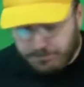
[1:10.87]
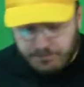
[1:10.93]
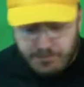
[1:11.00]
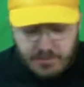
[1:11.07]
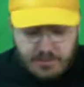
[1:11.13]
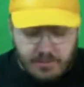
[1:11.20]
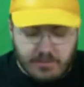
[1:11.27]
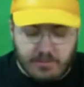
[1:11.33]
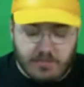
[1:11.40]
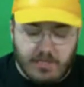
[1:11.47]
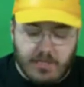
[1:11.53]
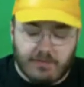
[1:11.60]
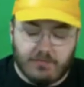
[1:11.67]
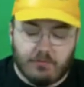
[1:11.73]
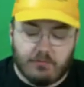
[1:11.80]

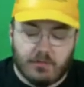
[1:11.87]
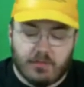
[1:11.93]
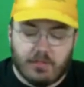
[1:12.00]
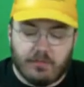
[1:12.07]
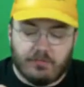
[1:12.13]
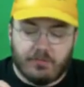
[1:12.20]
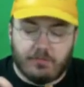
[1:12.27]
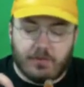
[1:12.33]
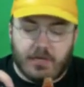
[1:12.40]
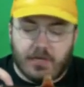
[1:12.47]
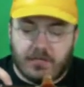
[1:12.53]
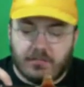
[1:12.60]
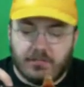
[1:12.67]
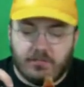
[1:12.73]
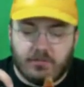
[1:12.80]
because everyone loves
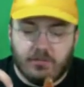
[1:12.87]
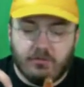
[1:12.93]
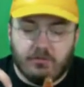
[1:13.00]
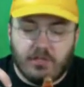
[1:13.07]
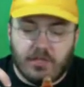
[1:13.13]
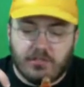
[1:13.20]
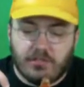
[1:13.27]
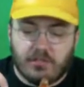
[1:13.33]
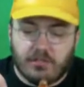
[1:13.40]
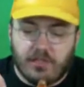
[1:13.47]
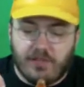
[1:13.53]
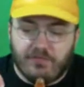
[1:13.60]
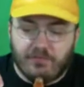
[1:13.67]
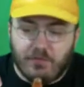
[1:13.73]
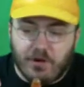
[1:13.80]
boxes. Who doesn't
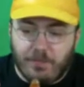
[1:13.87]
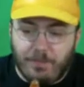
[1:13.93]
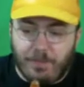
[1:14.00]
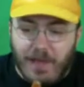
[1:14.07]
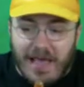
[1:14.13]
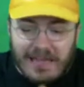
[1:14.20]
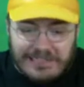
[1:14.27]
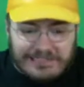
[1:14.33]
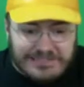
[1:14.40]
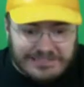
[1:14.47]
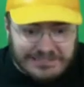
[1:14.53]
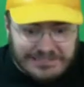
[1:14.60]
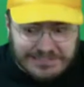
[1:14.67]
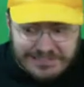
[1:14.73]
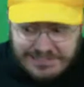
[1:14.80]
love more
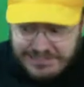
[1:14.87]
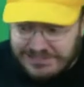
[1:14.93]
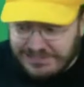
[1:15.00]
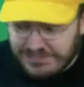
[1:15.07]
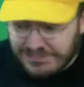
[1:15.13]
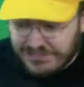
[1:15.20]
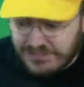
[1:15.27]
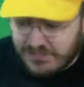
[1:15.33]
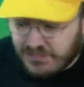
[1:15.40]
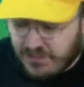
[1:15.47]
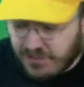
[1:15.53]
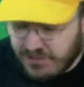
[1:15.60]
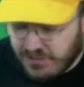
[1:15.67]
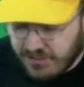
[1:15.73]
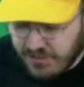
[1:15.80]
boxes?
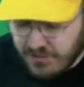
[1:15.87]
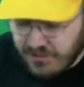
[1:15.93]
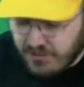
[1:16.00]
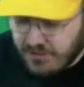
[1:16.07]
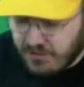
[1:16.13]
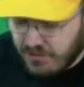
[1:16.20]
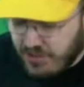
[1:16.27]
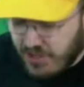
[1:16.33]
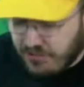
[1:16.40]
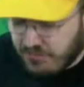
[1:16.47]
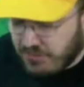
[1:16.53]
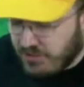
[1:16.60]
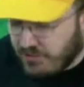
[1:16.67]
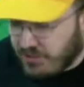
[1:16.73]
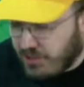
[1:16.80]
You know,
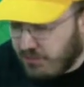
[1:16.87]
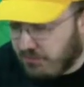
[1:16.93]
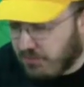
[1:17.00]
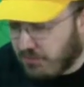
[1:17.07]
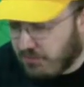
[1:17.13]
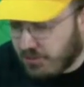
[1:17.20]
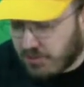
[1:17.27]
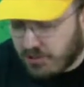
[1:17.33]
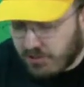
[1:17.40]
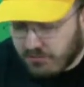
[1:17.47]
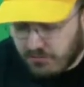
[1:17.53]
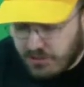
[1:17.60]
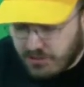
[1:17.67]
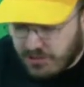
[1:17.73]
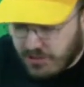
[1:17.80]
that's what you say when you're working
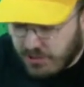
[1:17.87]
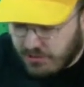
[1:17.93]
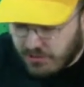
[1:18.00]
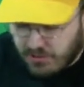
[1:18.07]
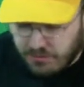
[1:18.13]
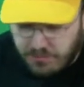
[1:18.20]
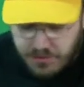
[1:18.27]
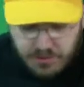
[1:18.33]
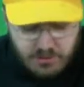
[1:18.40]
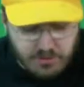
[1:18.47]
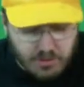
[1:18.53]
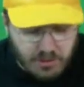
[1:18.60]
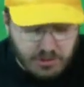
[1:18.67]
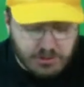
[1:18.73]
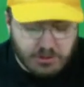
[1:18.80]
in retail and a big
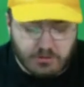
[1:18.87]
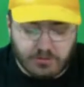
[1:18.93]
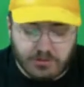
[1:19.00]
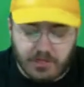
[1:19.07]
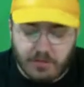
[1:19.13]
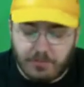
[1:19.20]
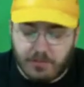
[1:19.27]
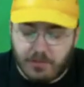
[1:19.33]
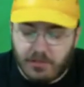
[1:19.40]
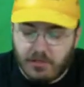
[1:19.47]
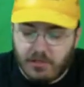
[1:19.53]
truck shows up and